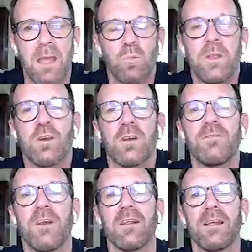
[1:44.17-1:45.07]
and we could
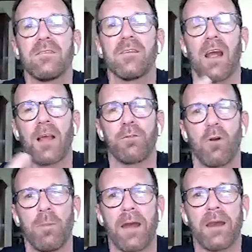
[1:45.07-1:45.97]
have very easily, I
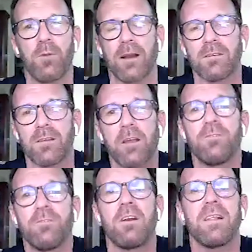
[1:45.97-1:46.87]

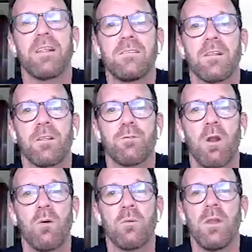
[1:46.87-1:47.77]
could have very easily
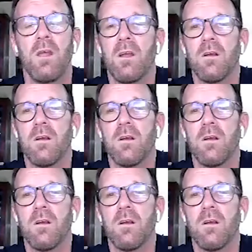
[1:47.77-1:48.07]
thrown